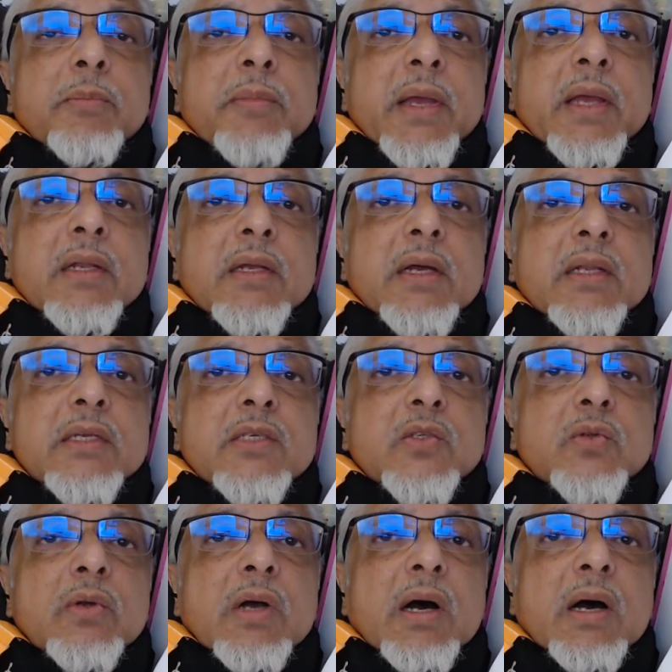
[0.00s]
mankind is
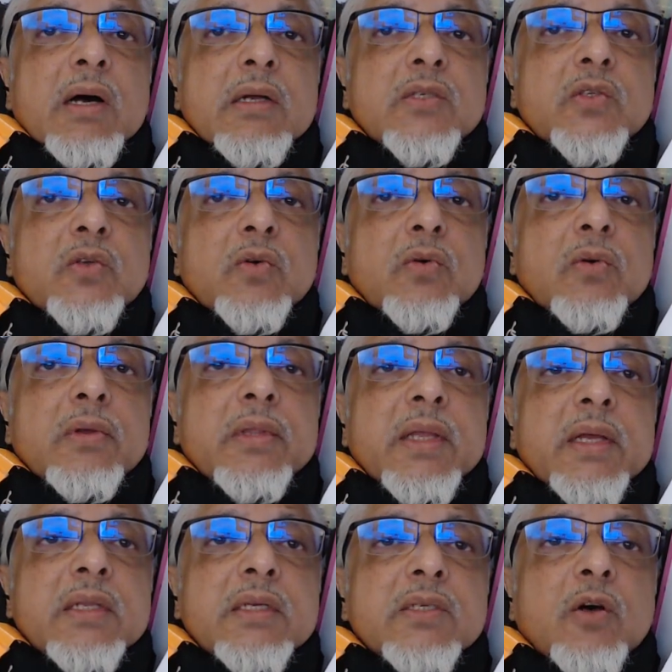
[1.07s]
heart so
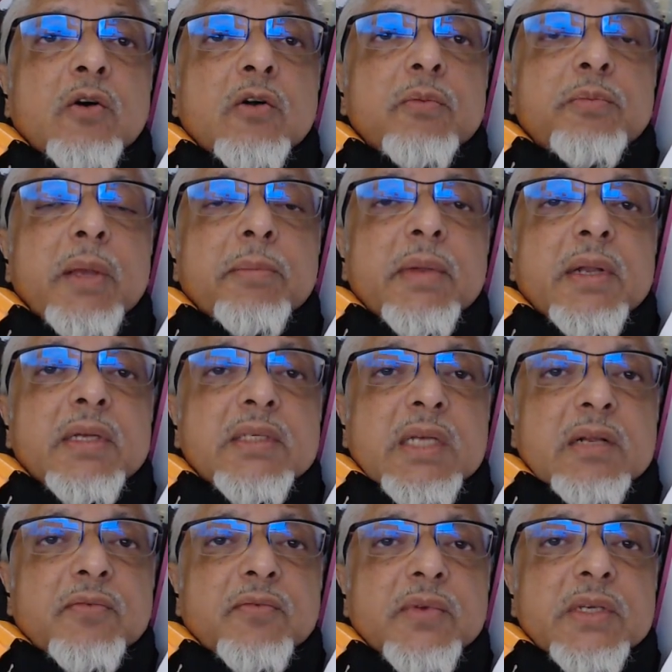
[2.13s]
that his own people are
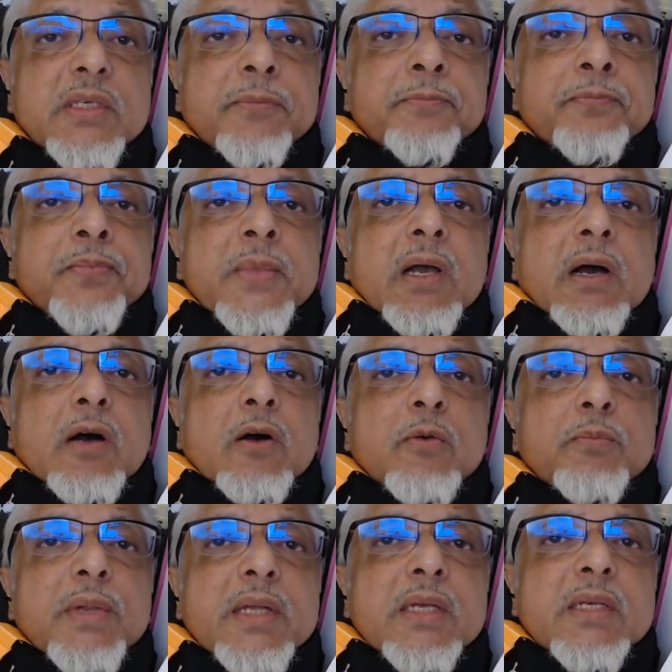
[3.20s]
selfish, how
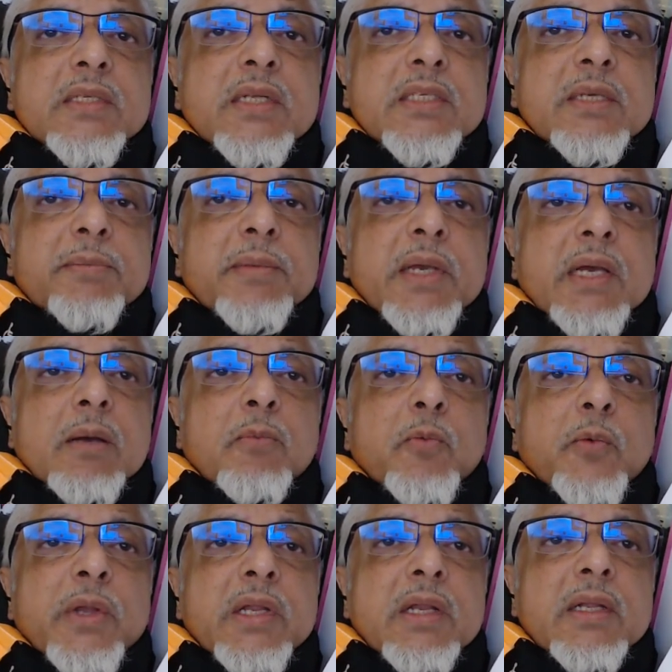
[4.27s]
pleased does he become
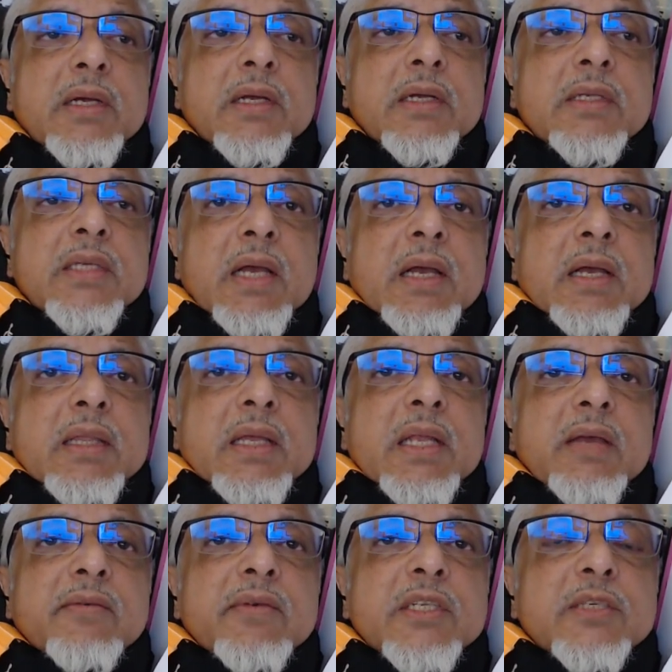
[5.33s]
when he learns that
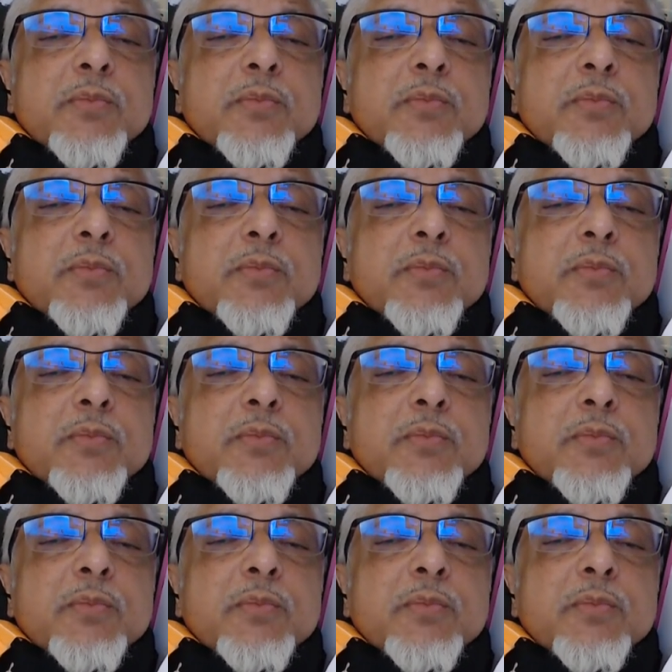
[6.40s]
even